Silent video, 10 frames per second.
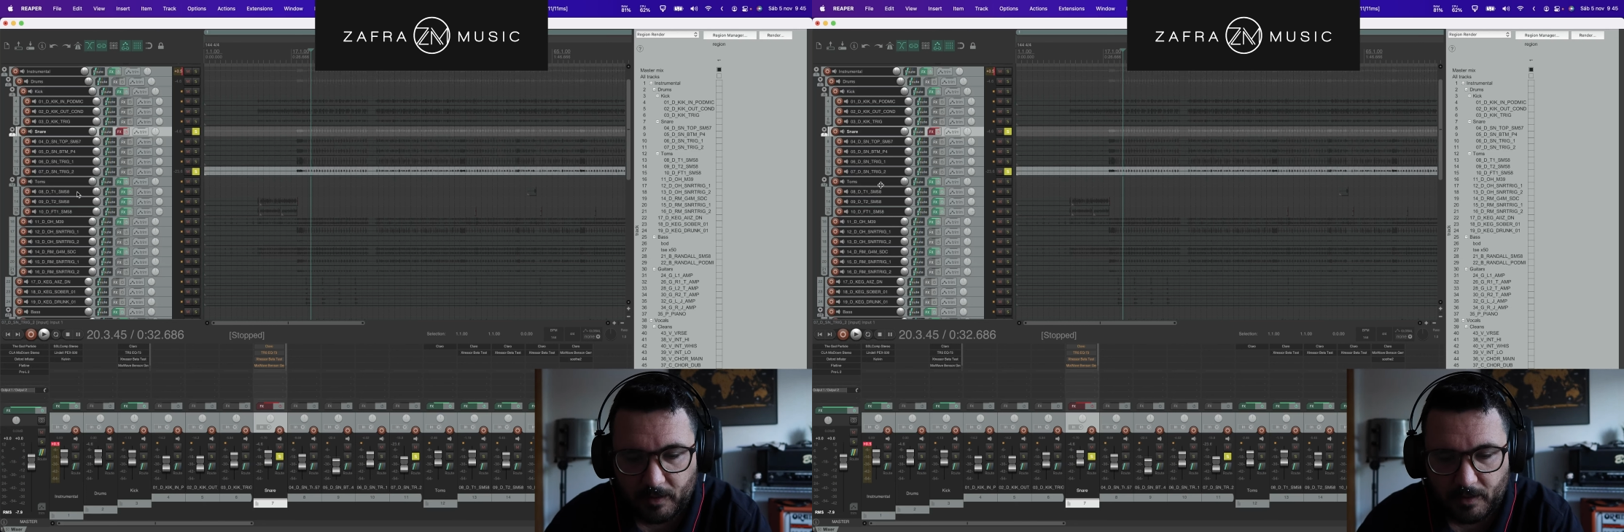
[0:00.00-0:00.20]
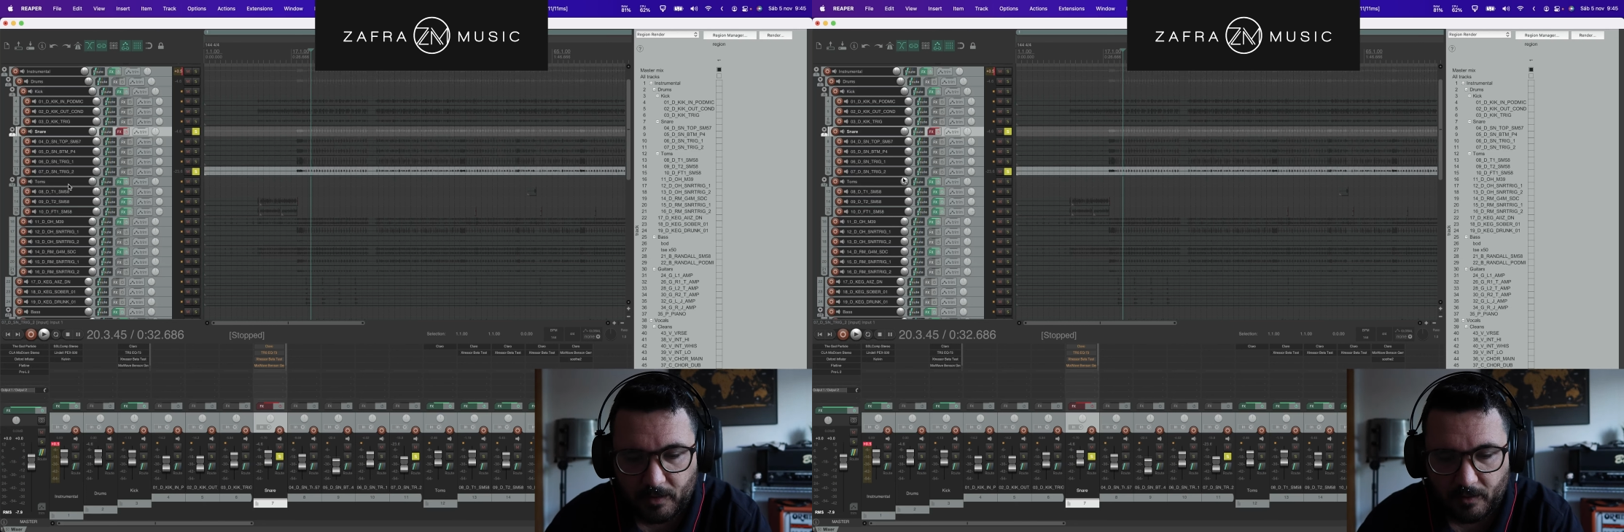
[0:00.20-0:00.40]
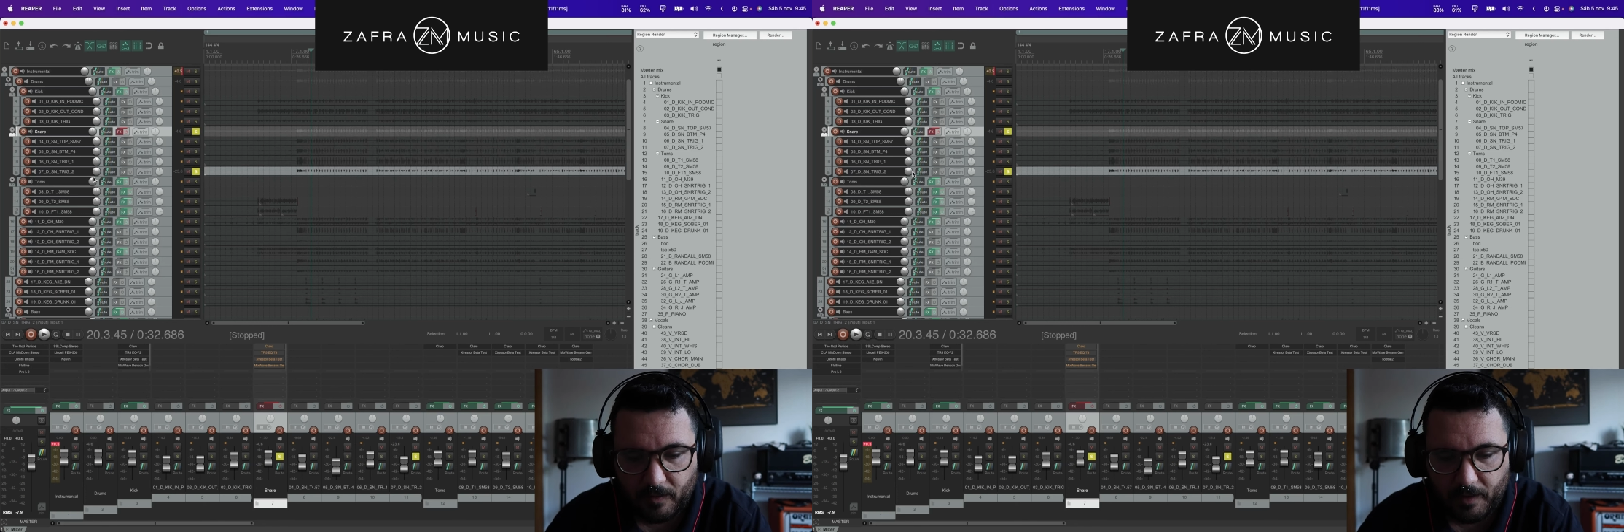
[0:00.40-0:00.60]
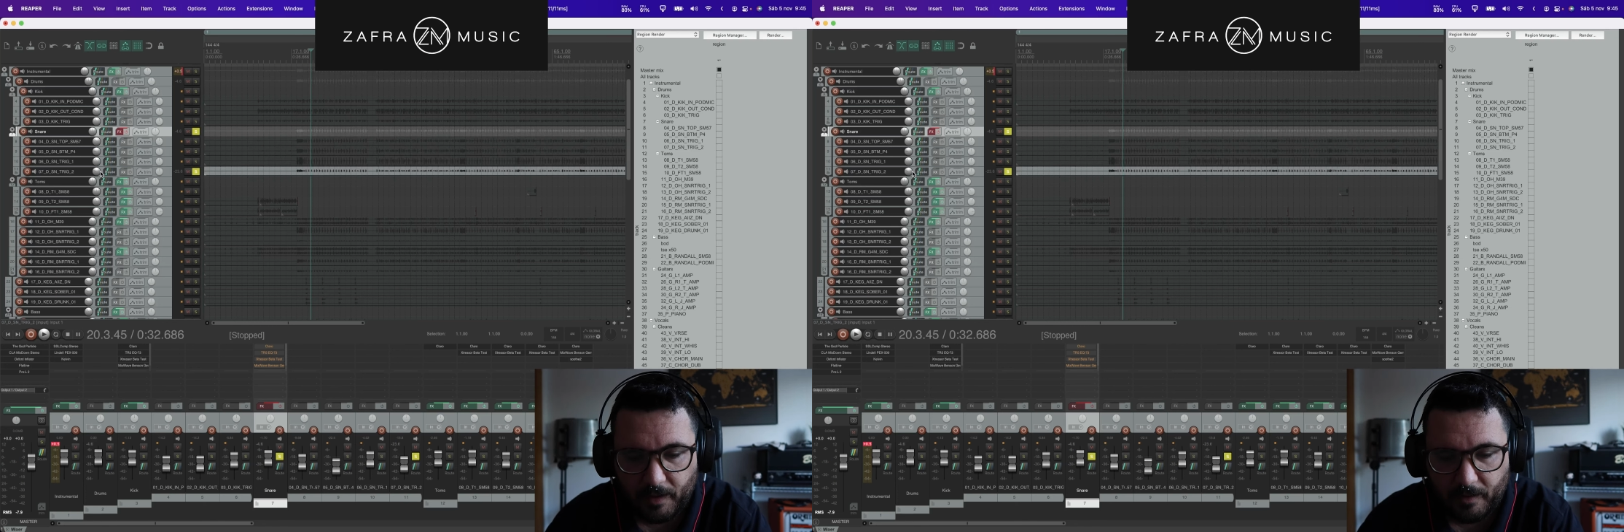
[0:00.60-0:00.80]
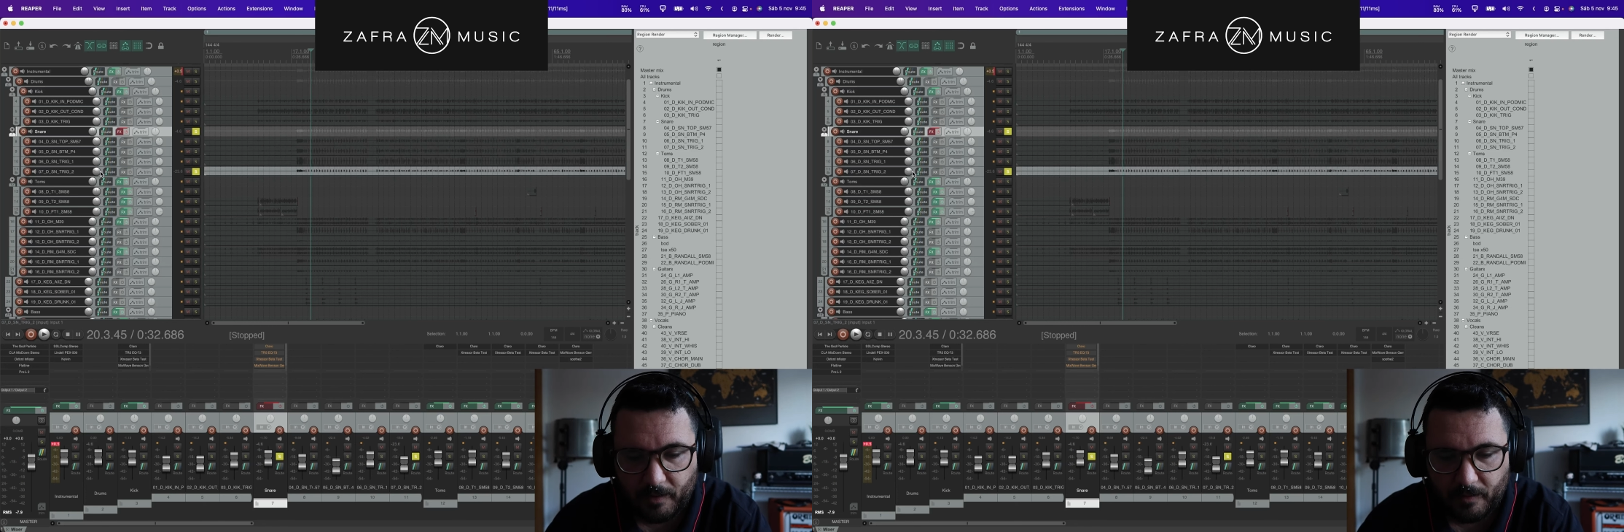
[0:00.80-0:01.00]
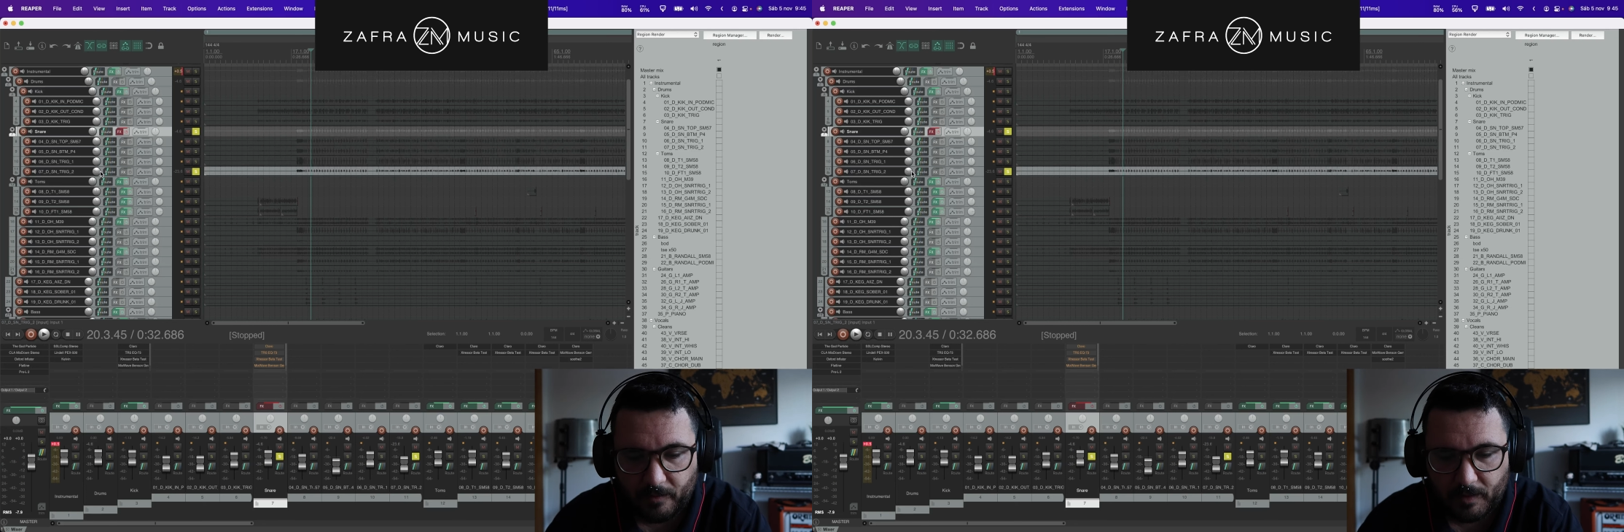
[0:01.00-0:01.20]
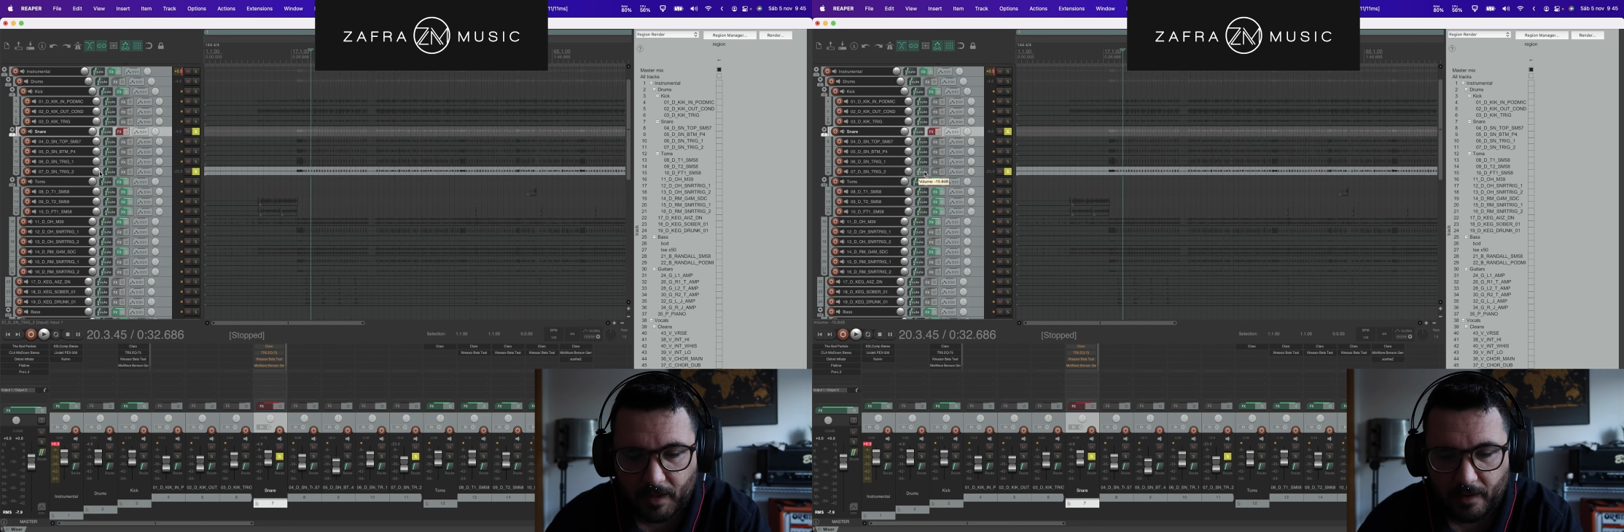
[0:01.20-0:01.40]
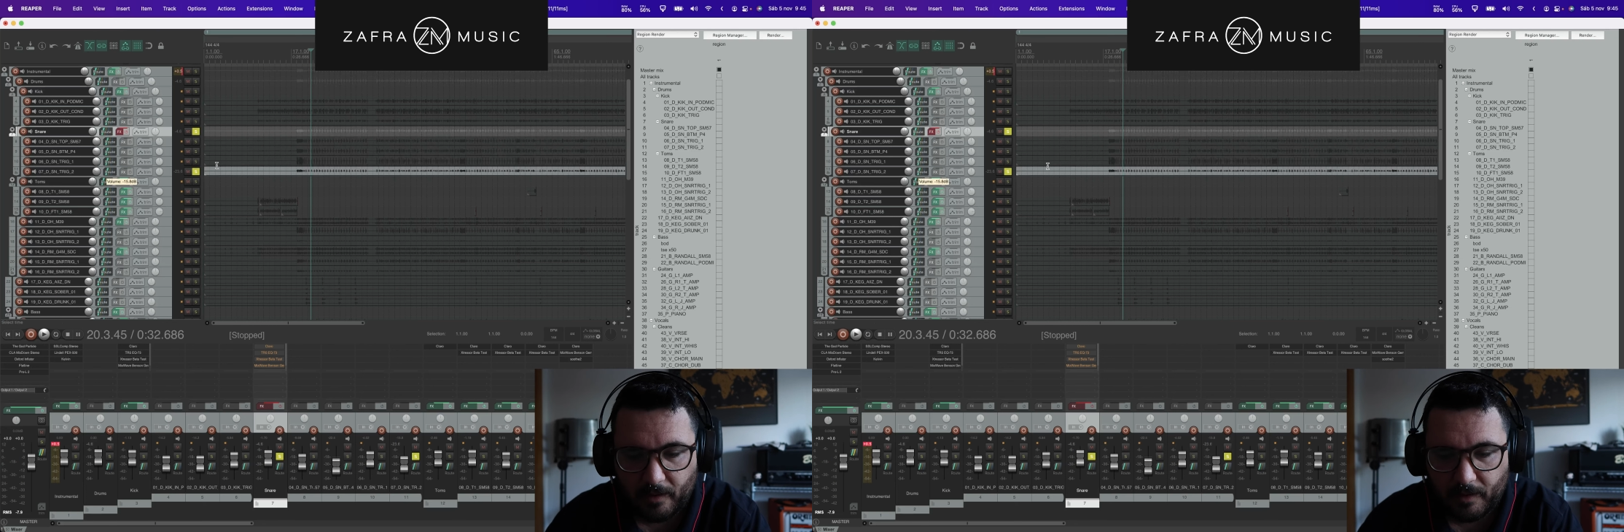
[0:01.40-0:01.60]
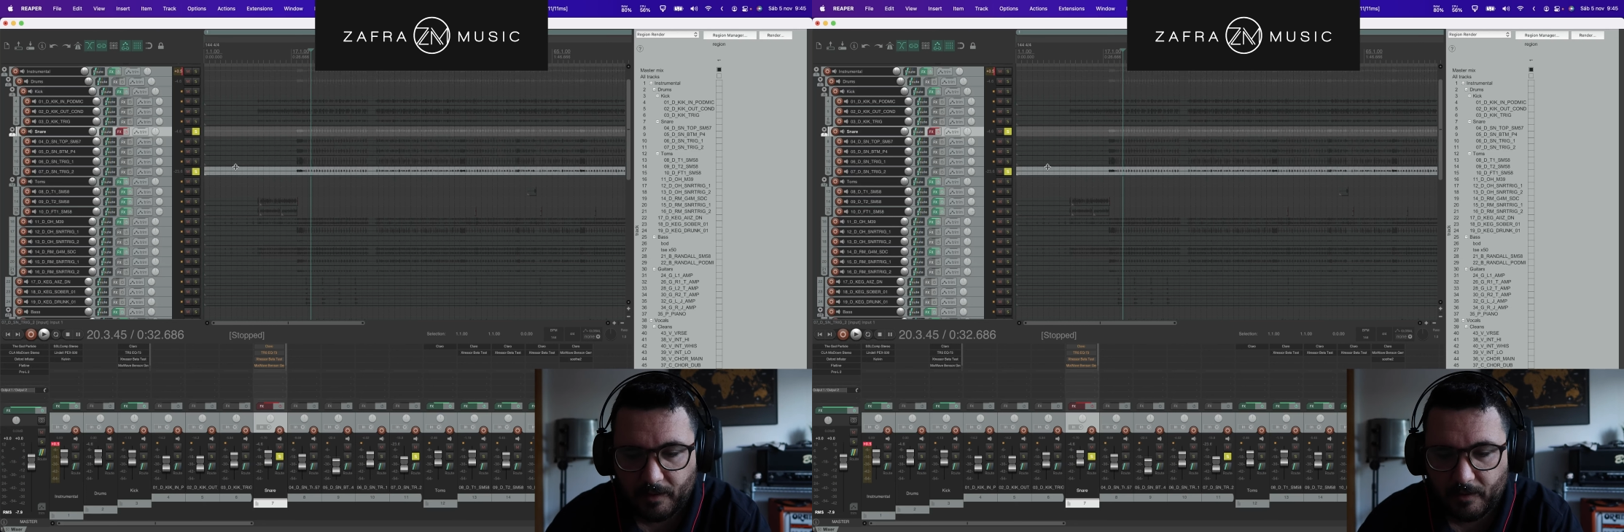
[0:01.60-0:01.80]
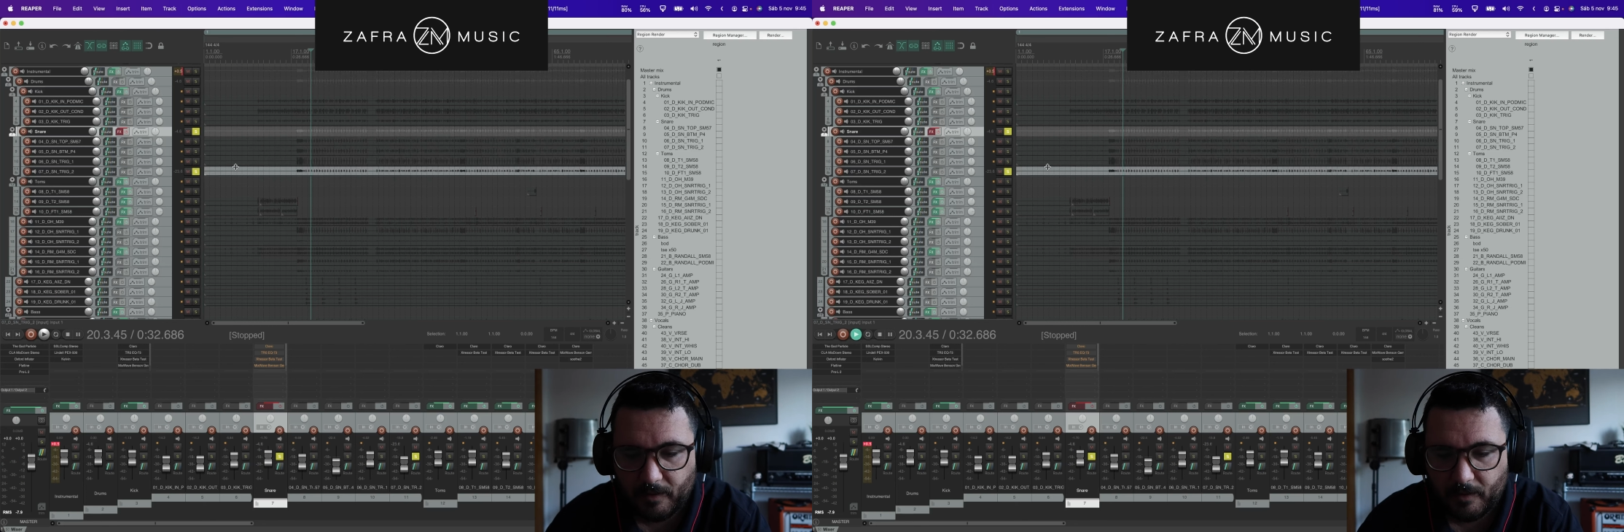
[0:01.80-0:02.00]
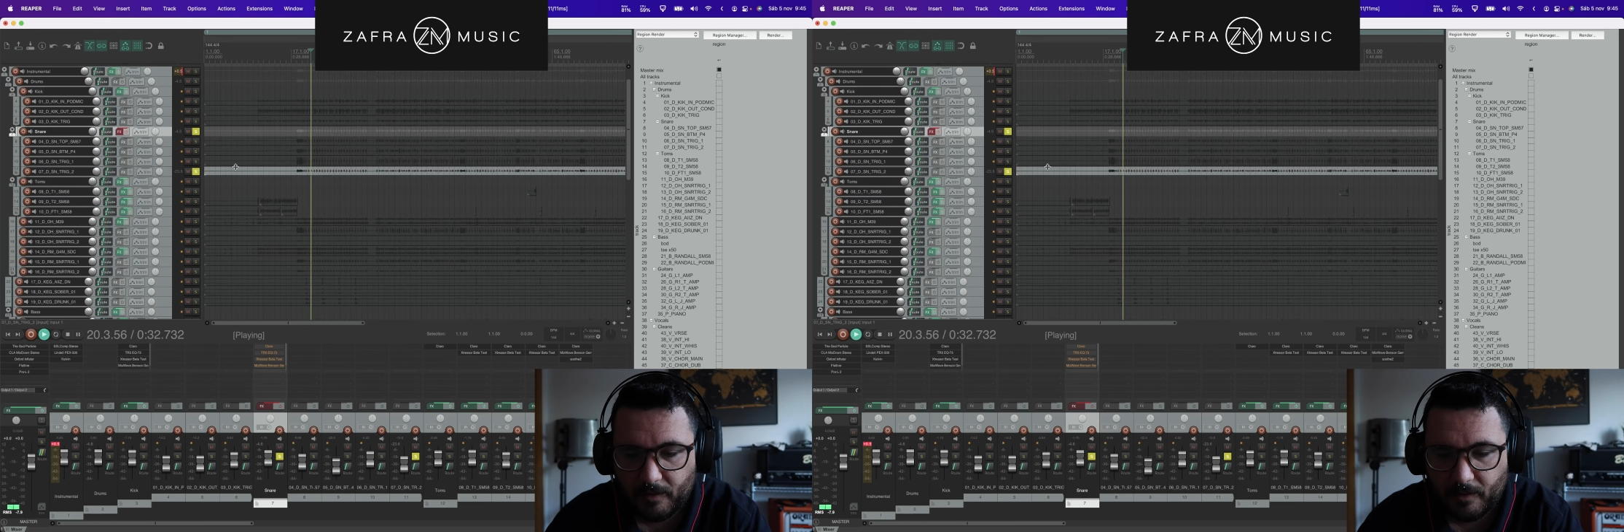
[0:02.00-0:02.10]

it's not very dialed in.